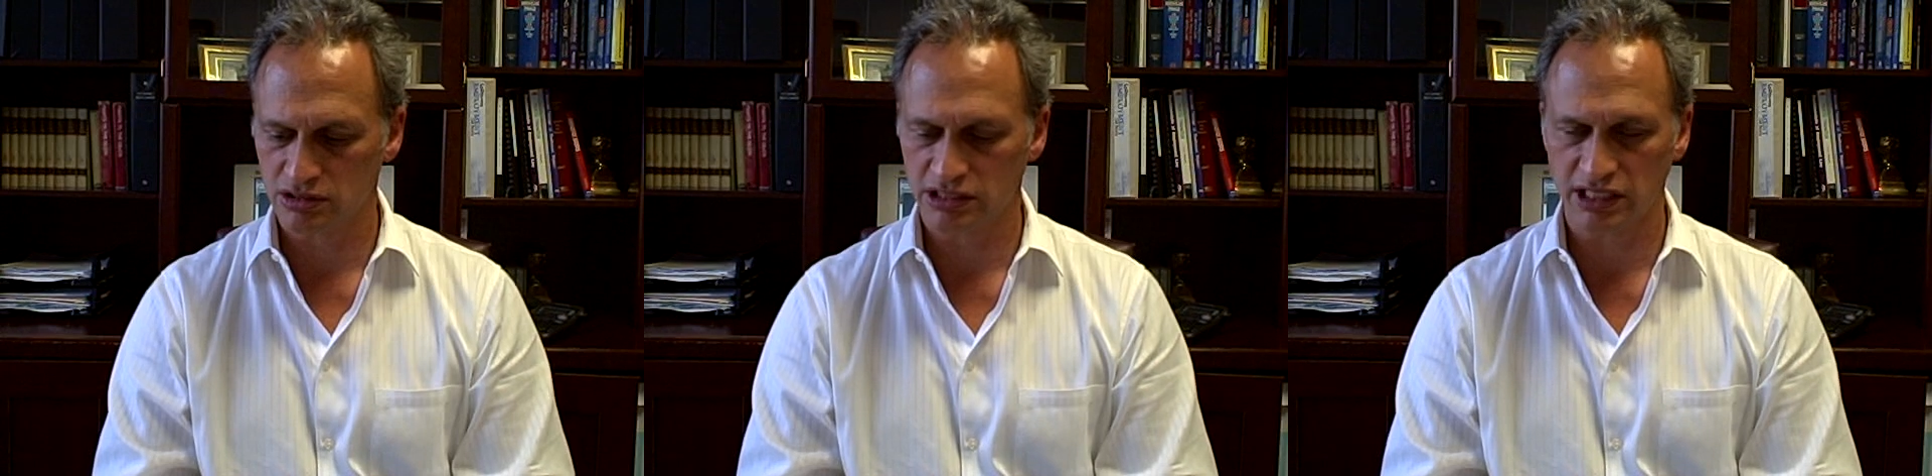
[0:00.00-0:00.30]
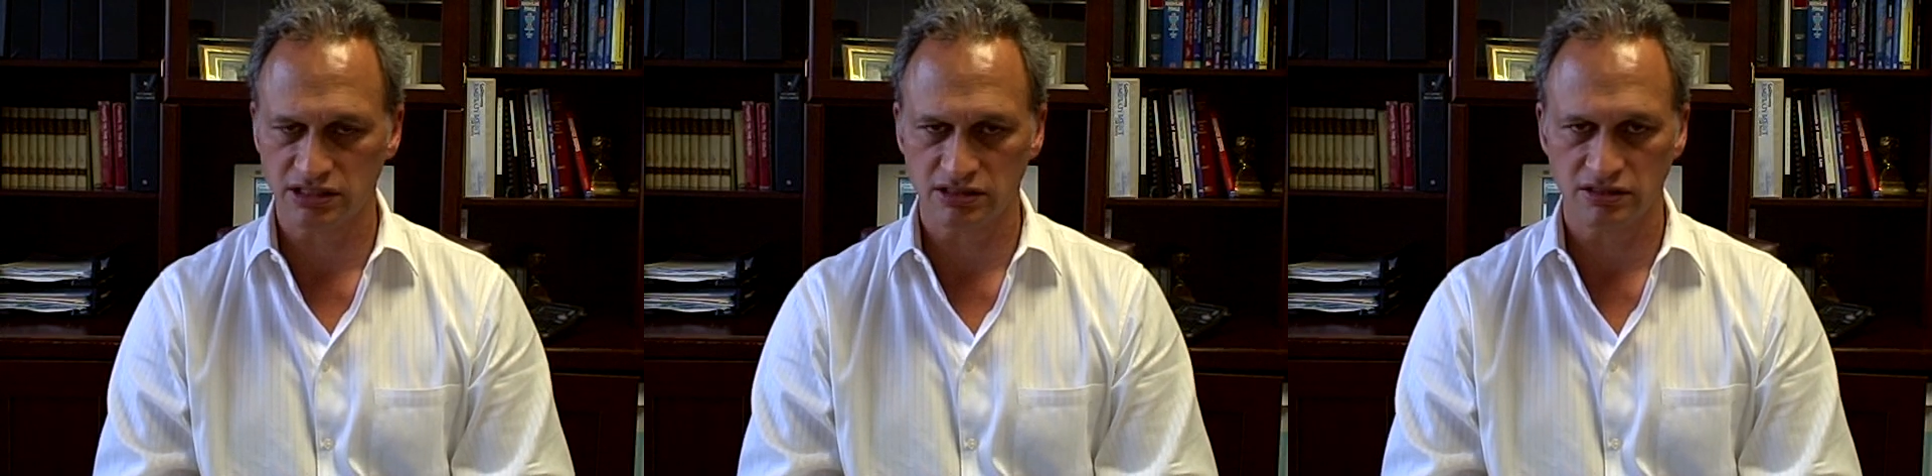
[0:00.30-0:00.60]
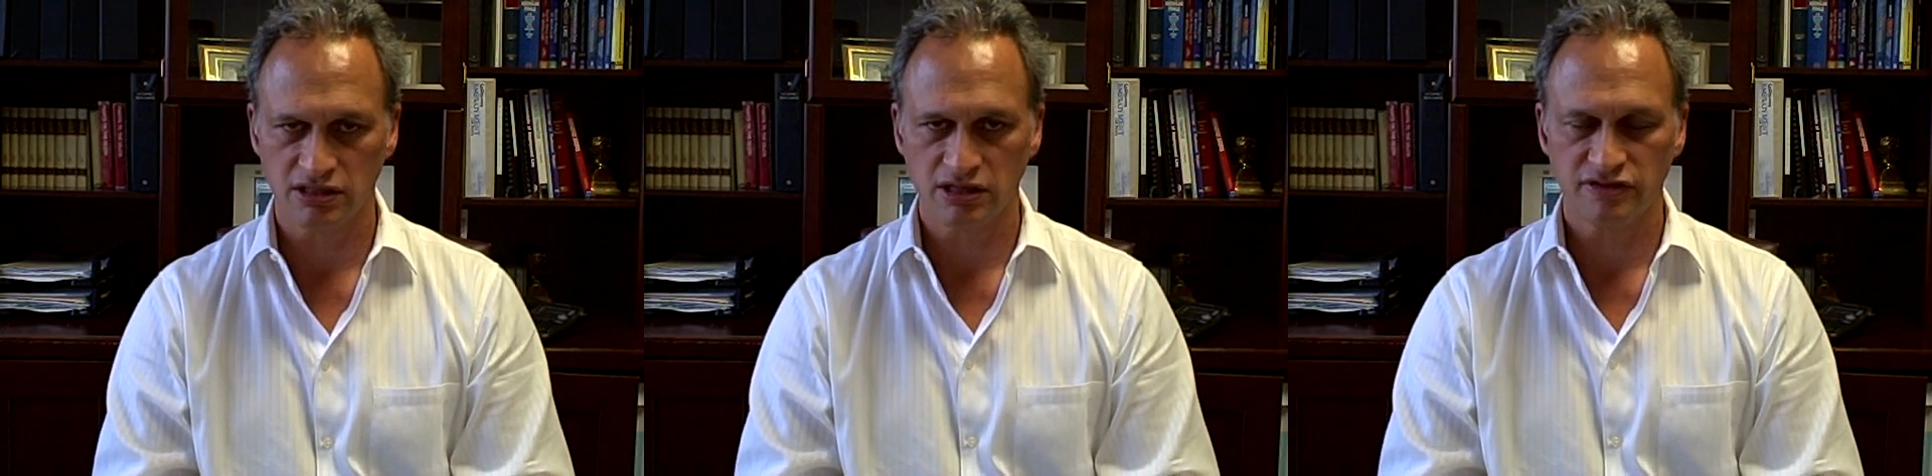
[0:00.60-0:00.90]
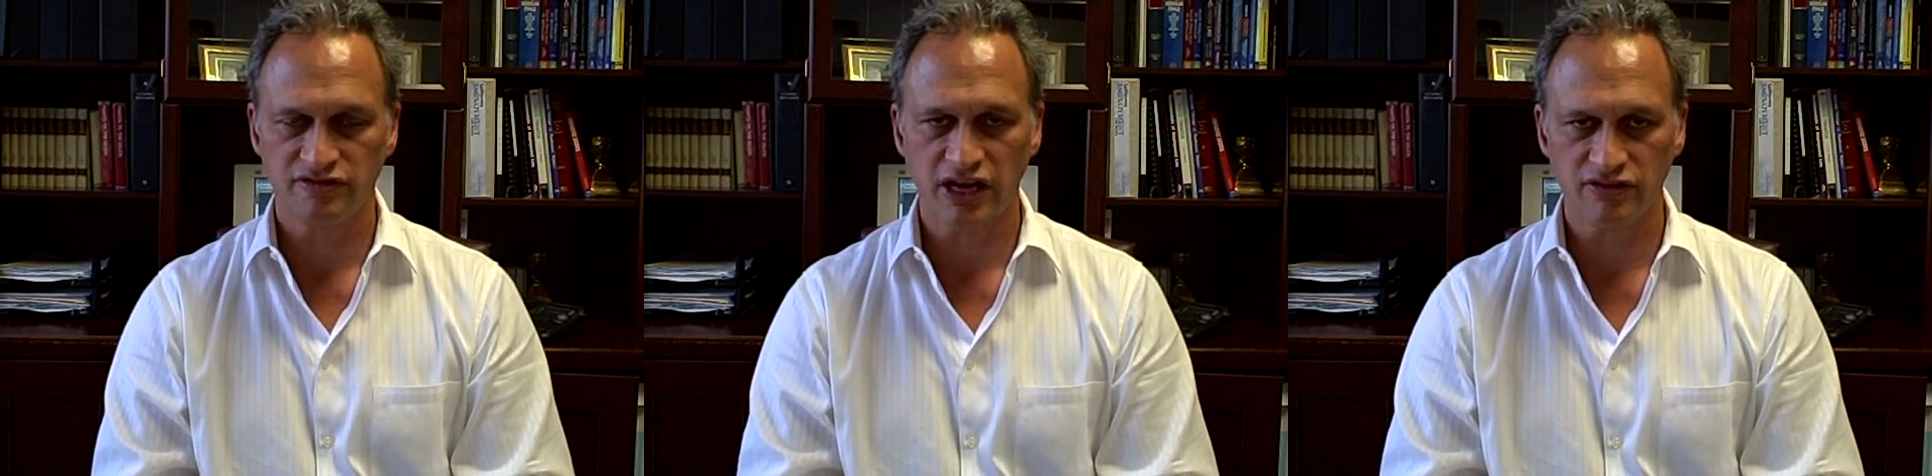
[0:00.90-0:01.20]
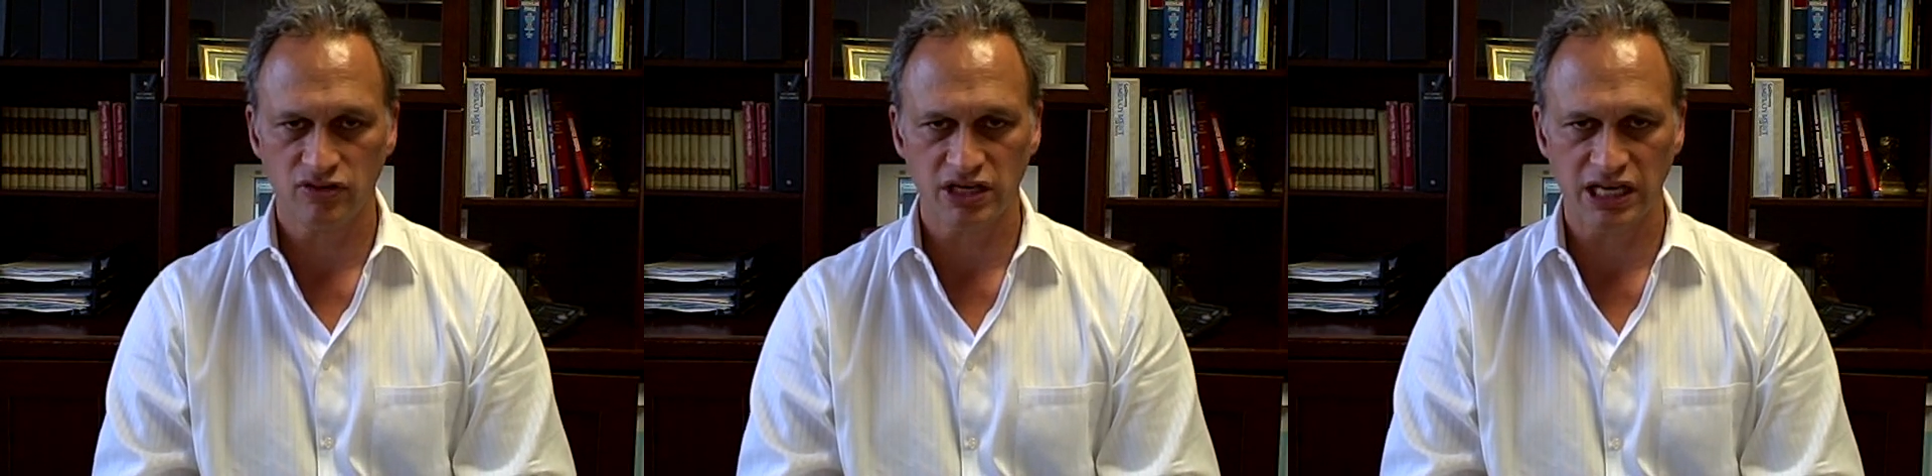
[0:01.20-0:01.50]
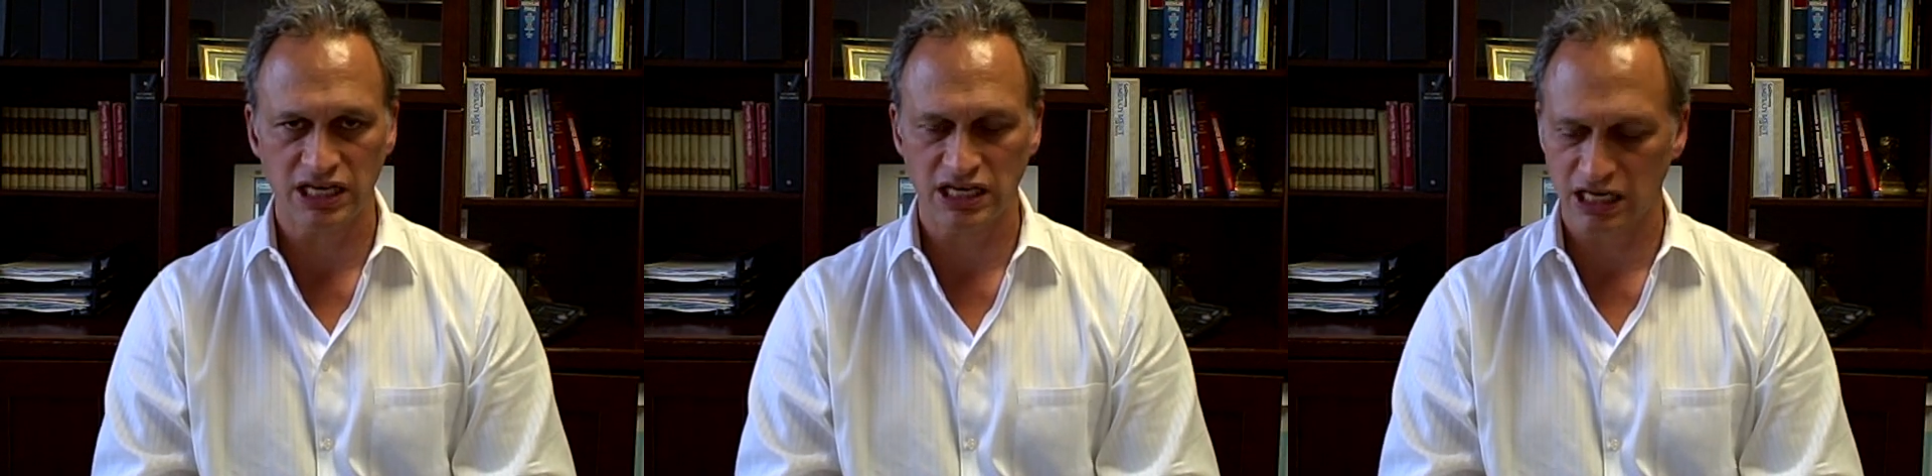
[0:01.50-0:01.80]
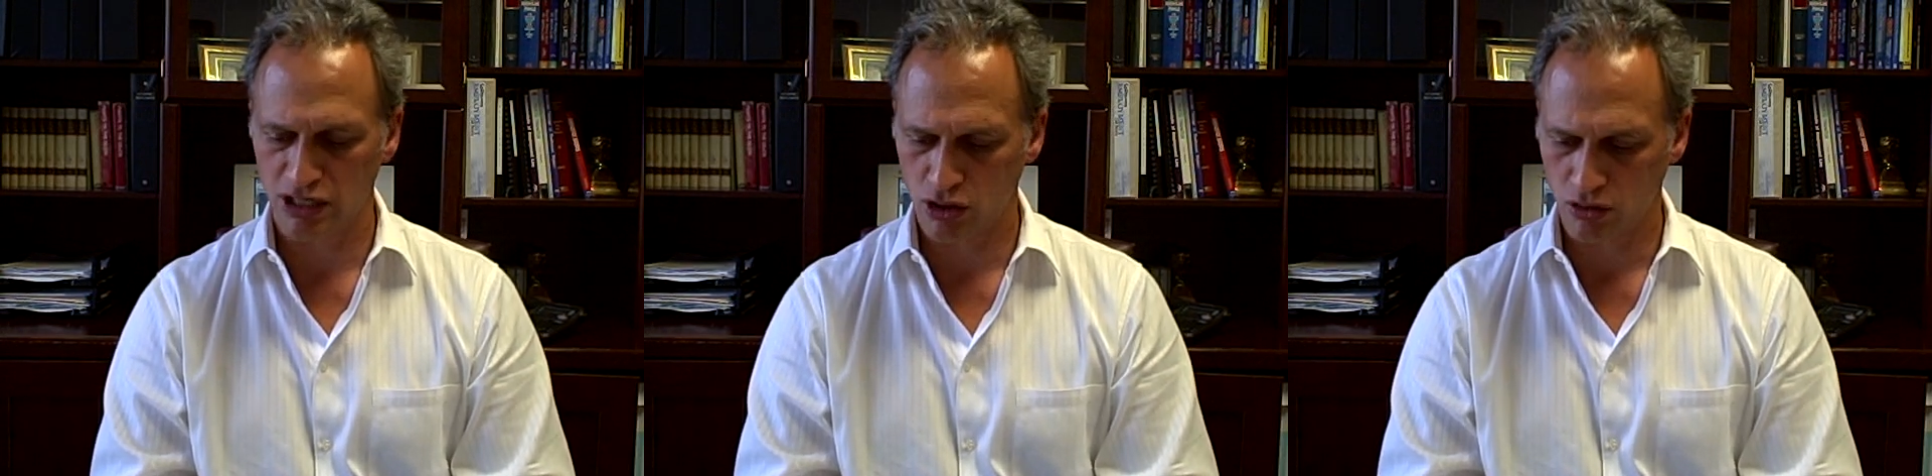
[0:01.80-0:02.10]
section
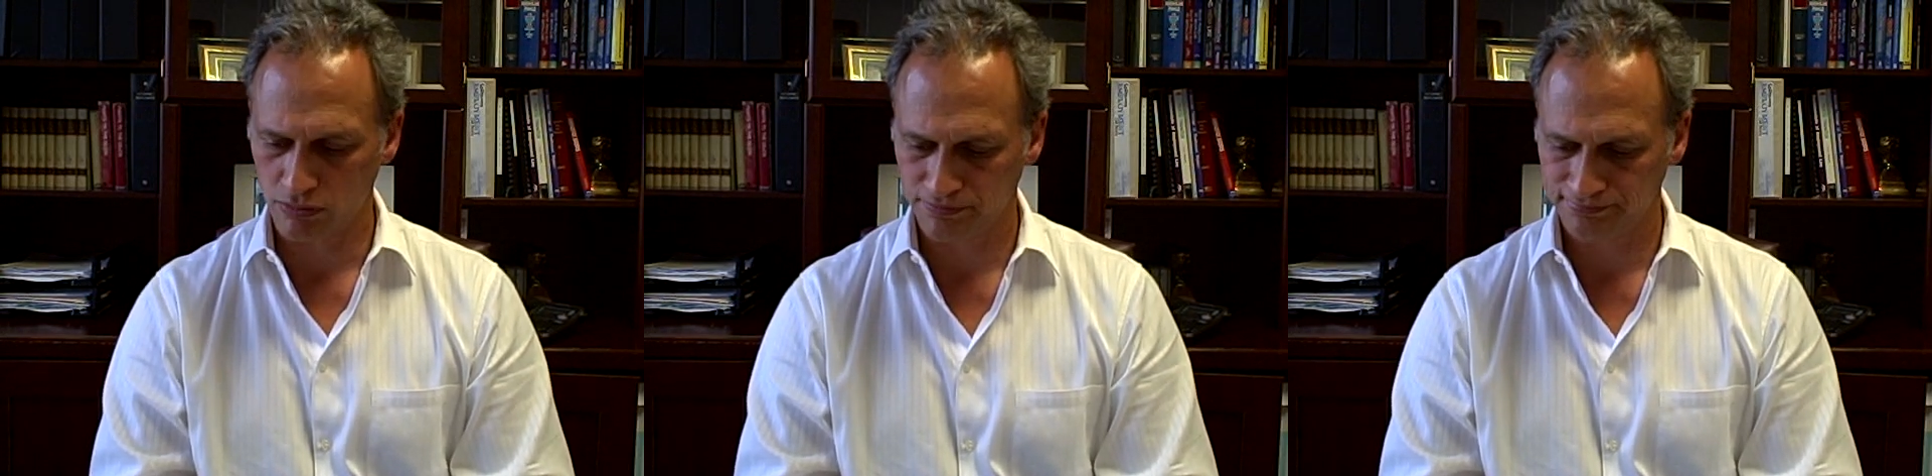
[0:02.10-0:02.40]
51890,